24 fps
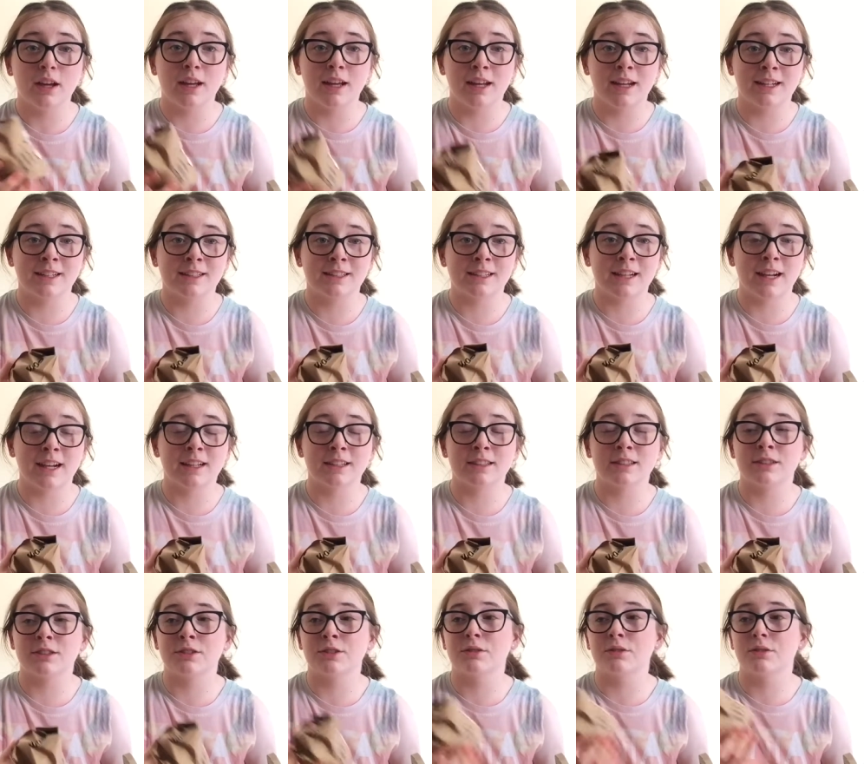an
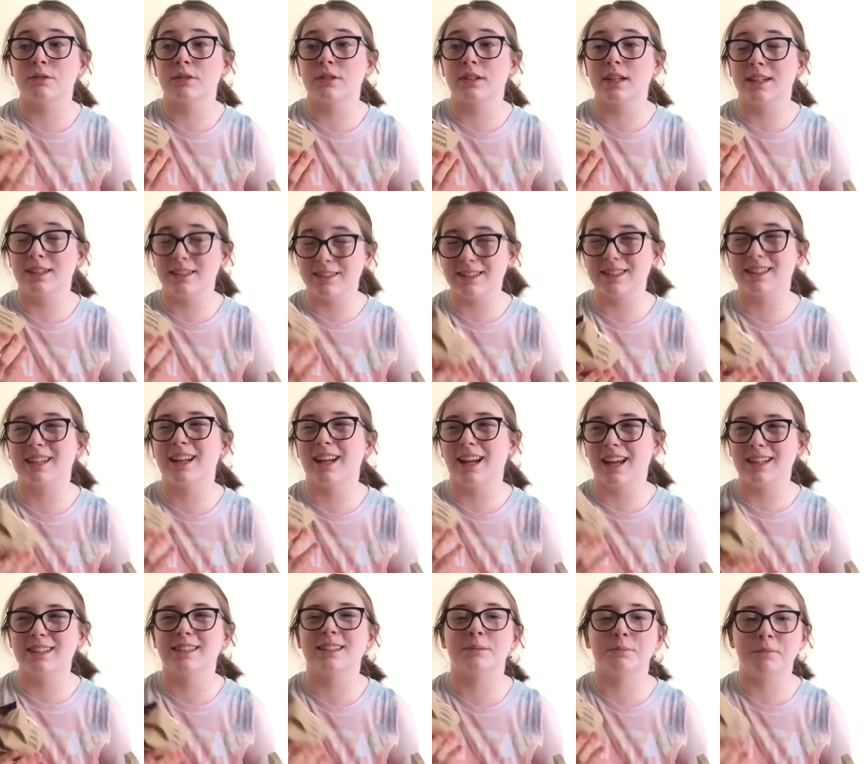Intergalactic
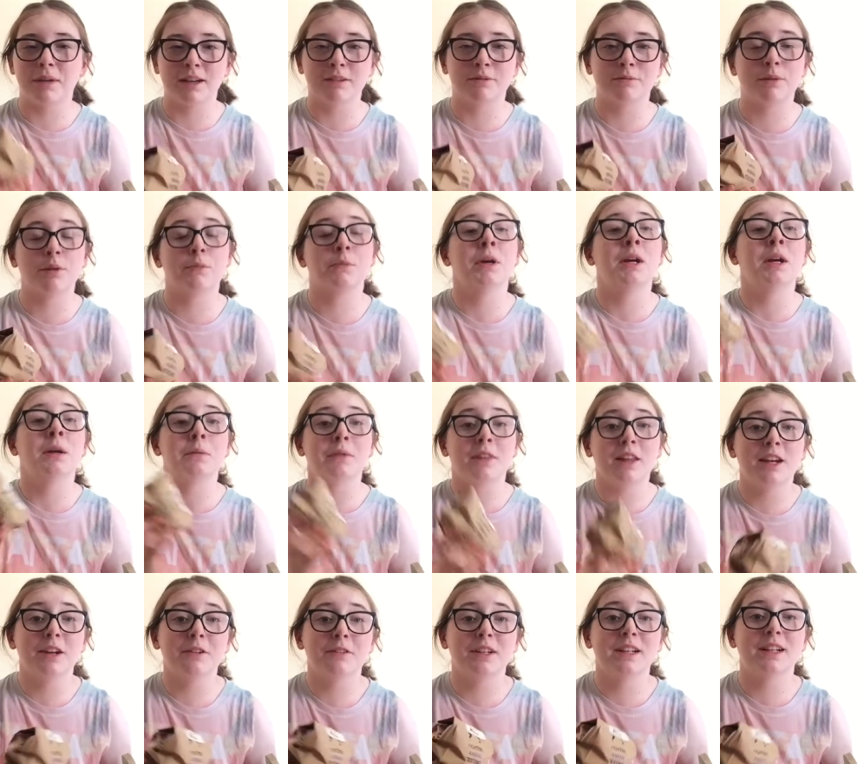intergalactic bath bomb
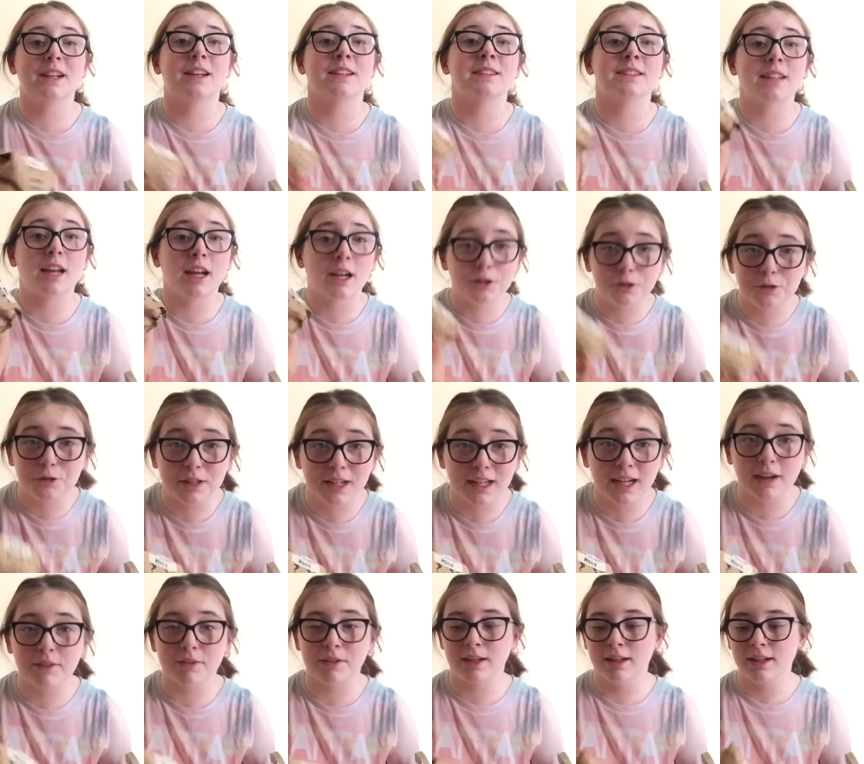then I realised I already
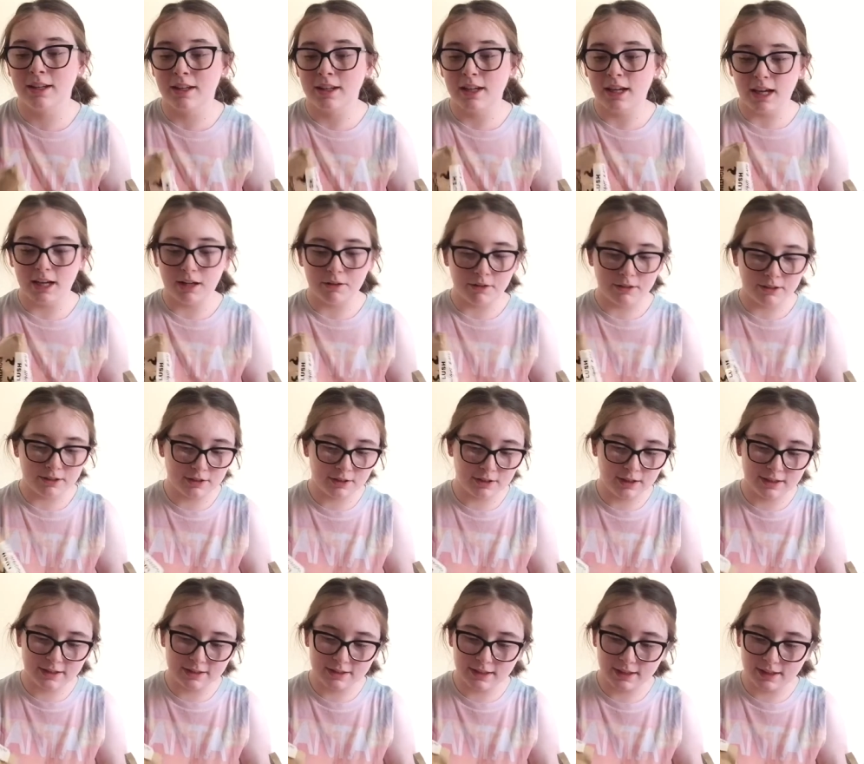have it anyway so
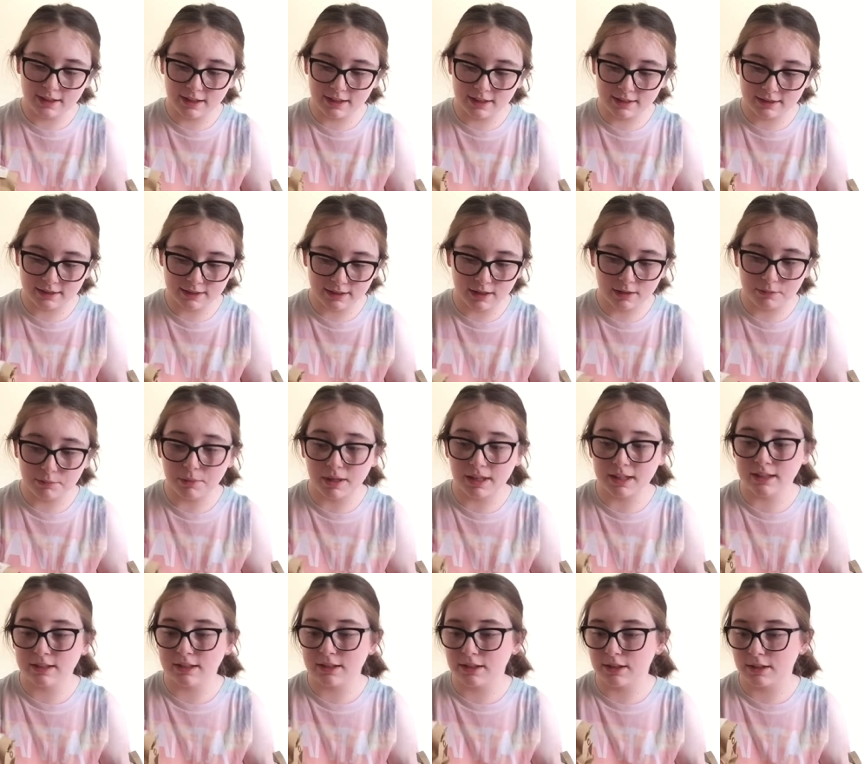this is
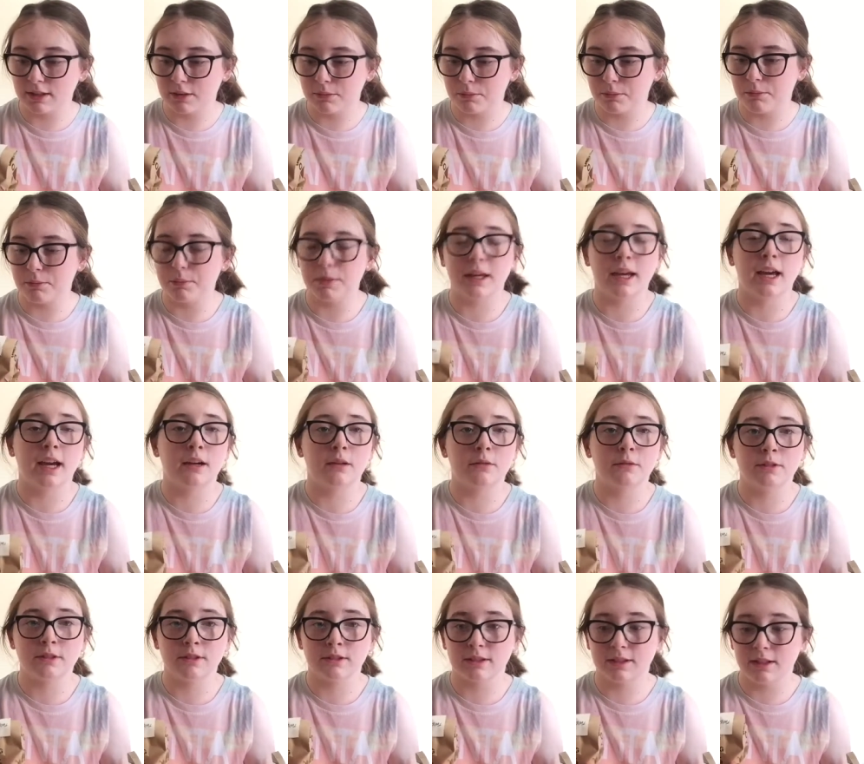meant to be
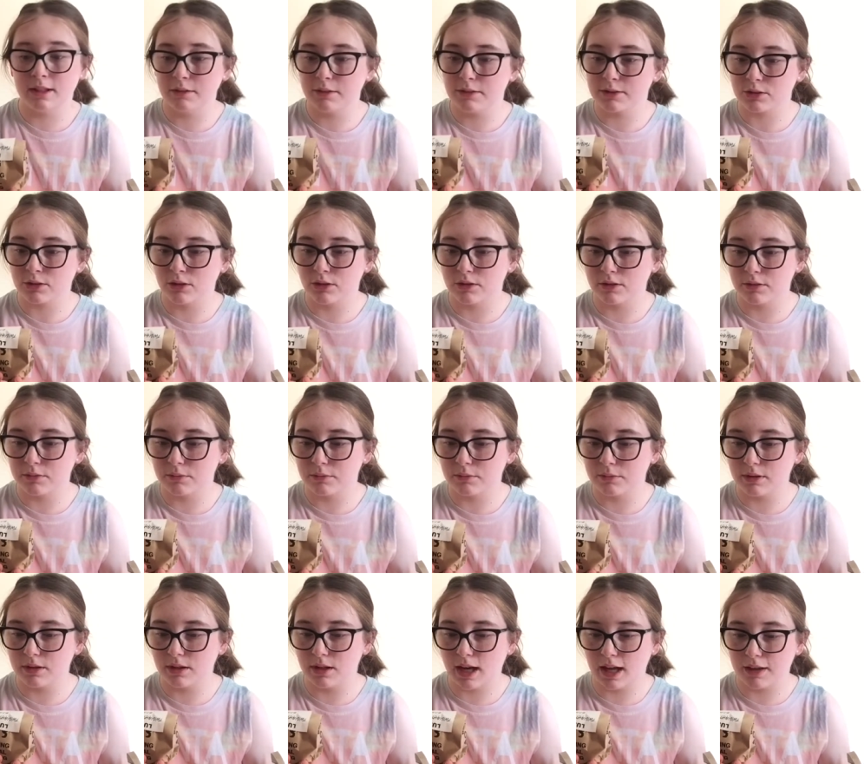helping sleep it's got
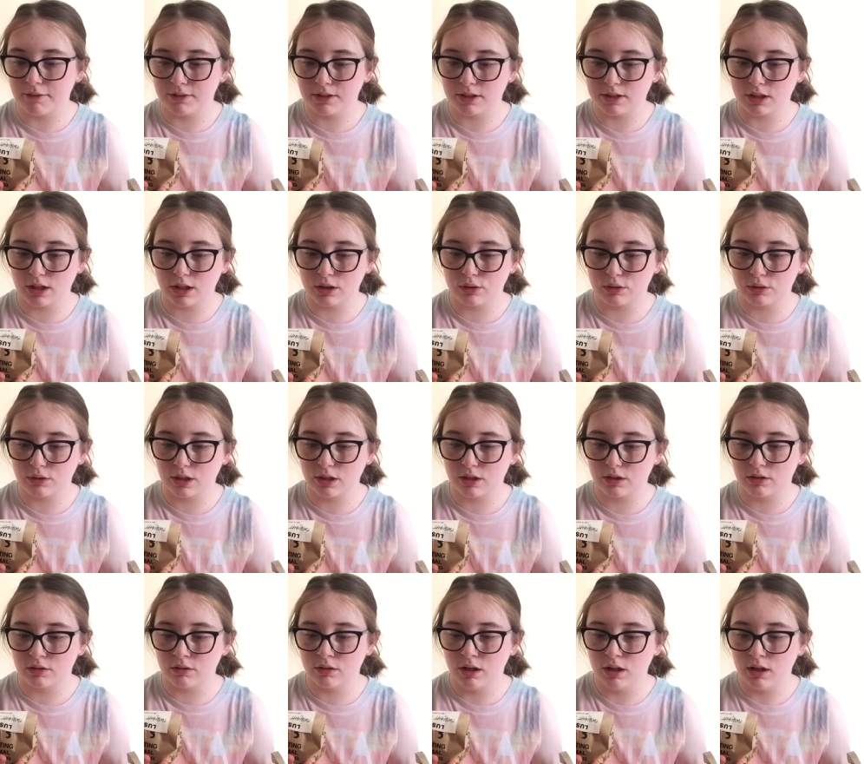lavender
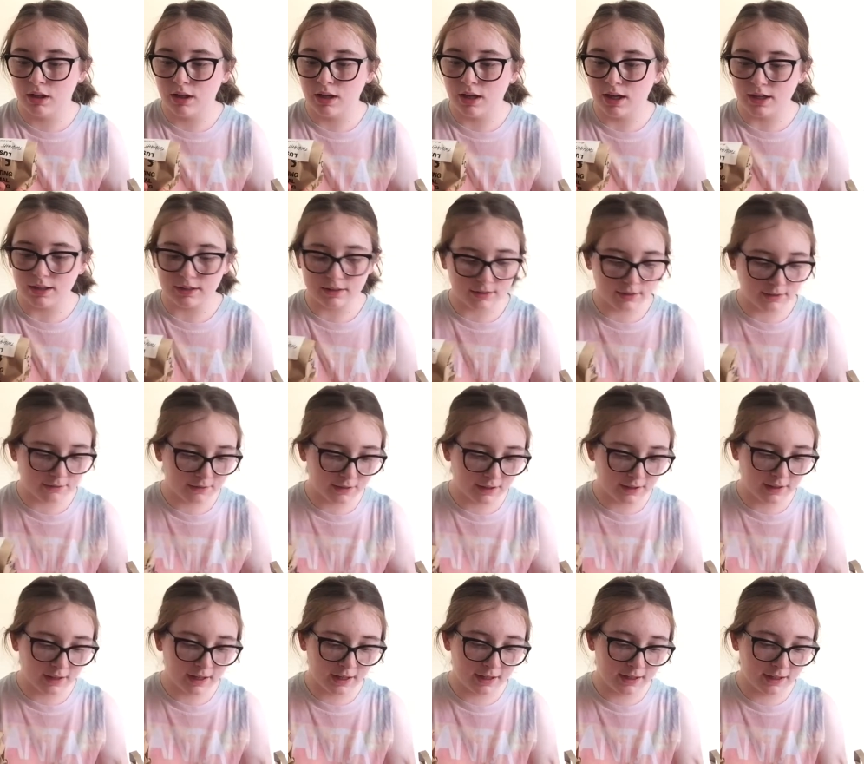oil and stuff
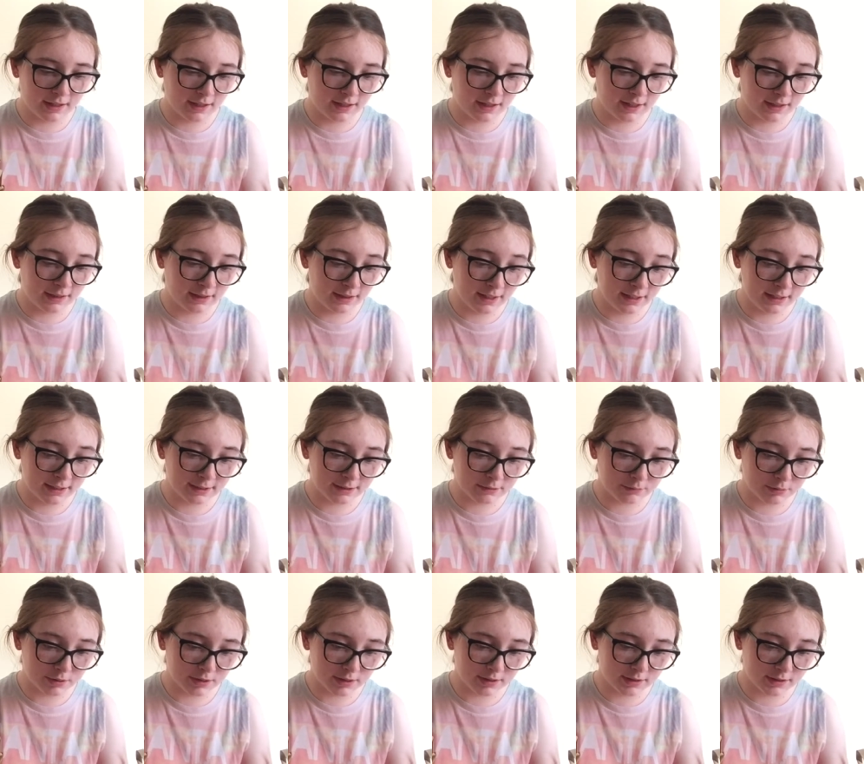like that in it and
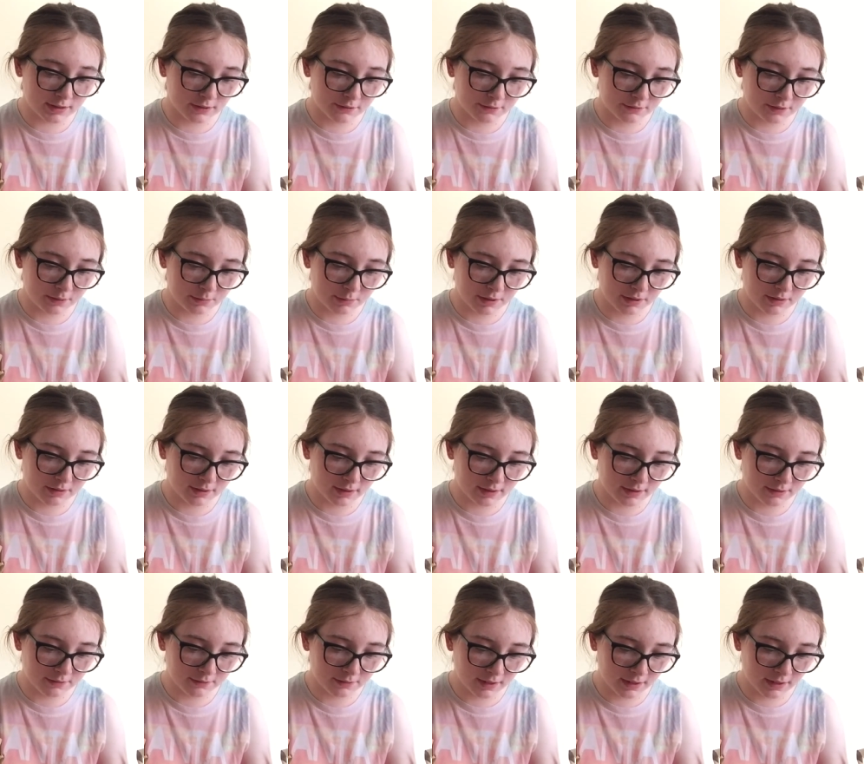this was
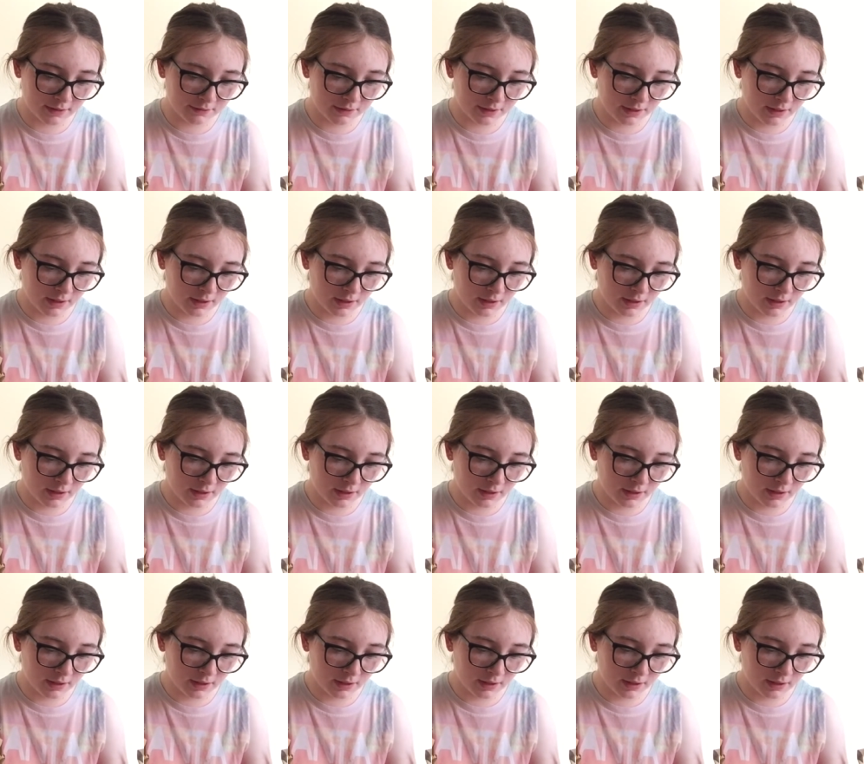£3.95